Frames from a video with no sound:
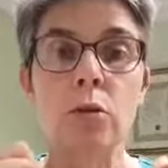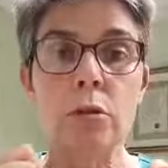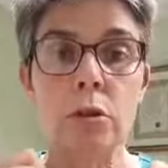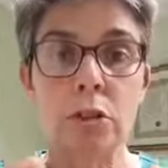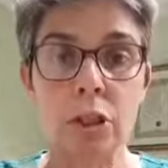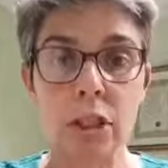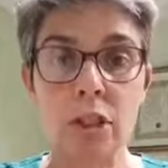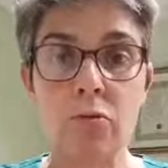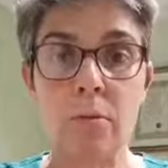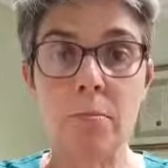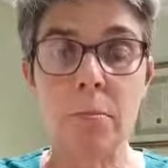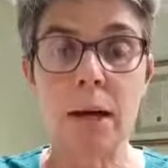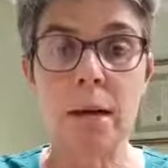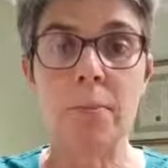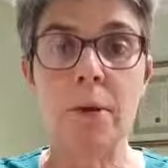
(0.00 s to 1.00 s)
Just
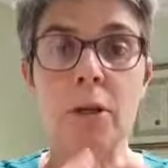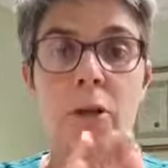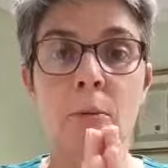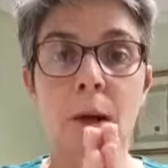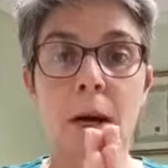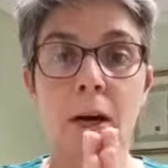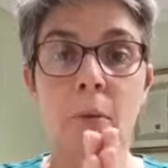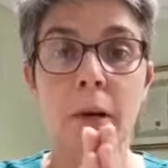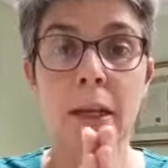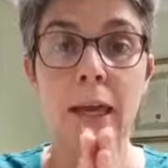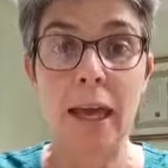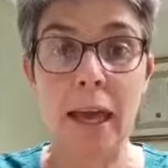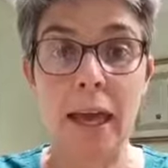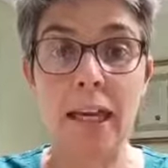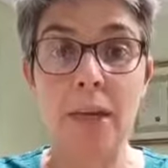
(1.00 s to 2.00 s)
remember, no matter what
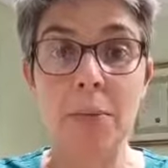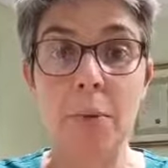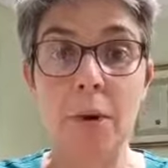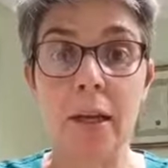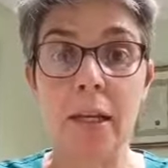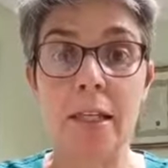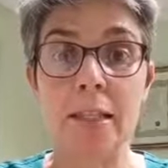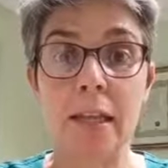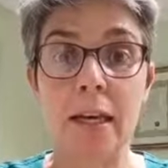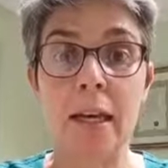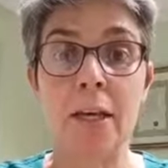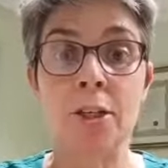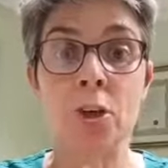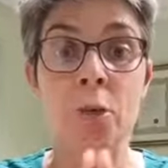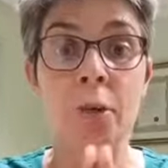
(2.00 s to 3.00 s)
anybody
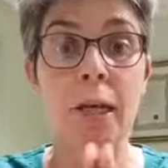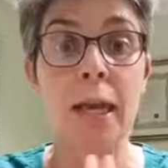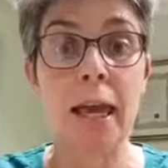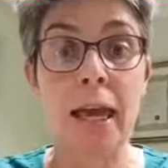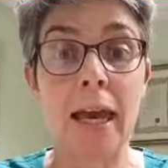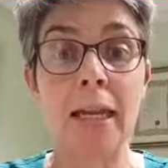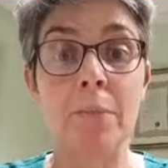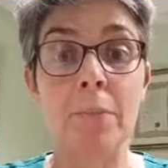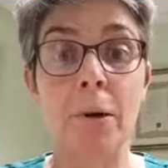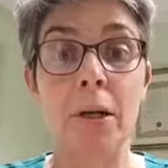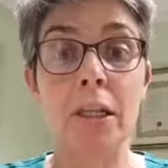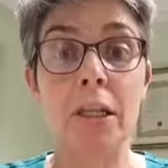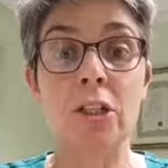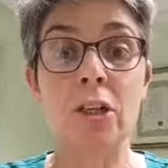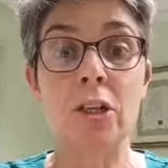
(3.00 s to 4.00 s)
says or what
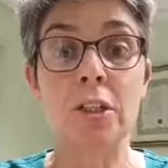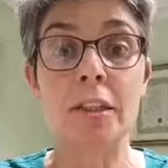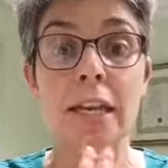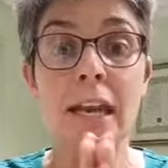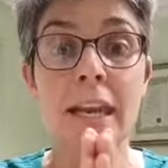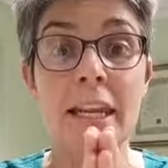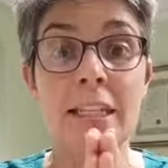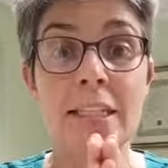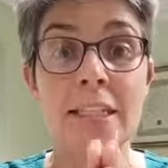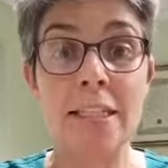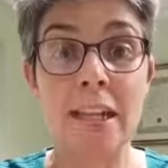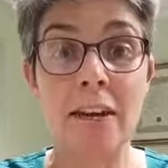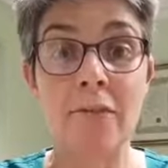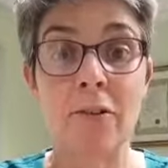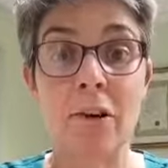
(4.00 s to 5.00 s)
anybody does, it is
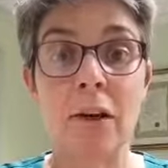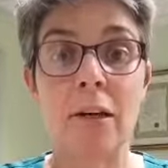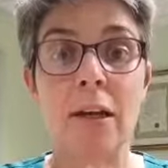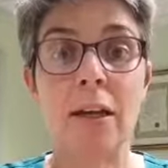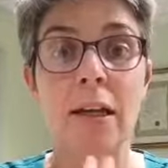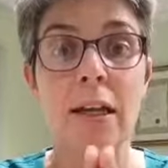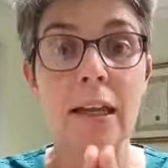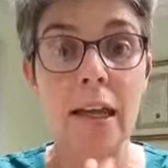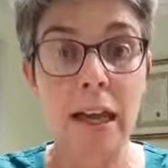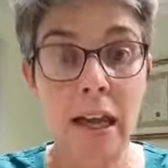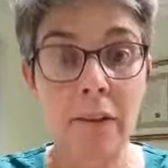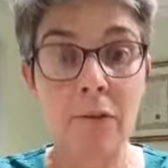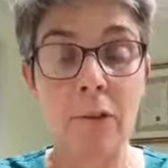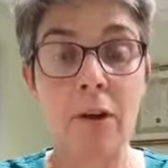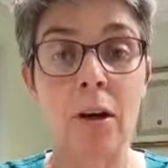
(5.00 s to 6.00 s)
never,
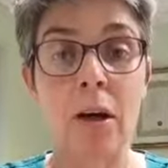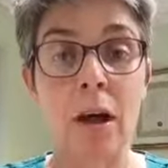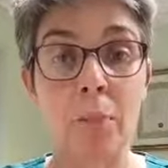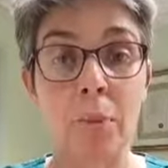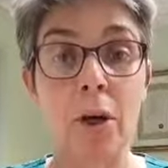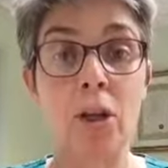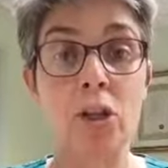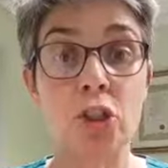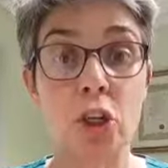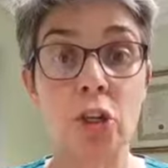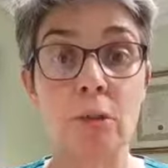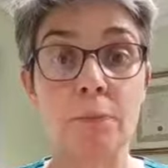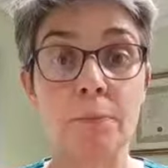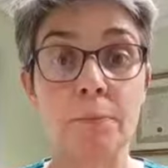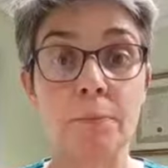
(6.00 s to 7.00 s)
ever about you.
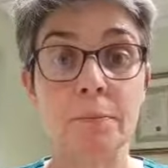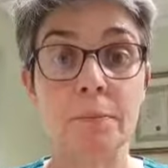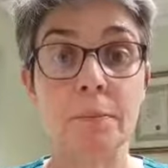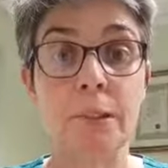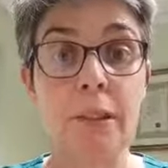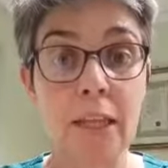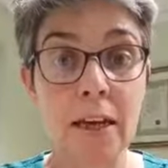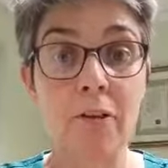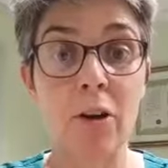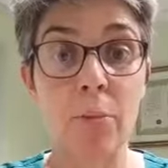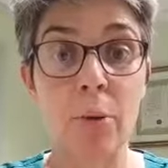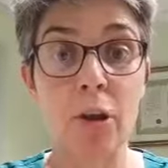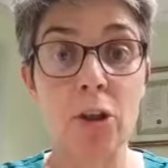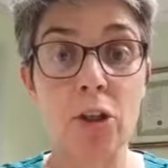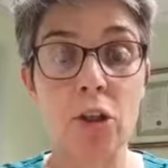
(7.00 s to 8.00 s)
Never
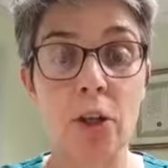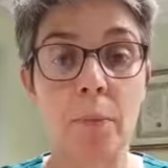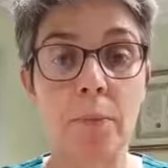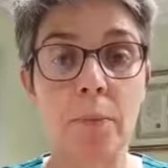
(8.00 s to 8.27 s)
about you.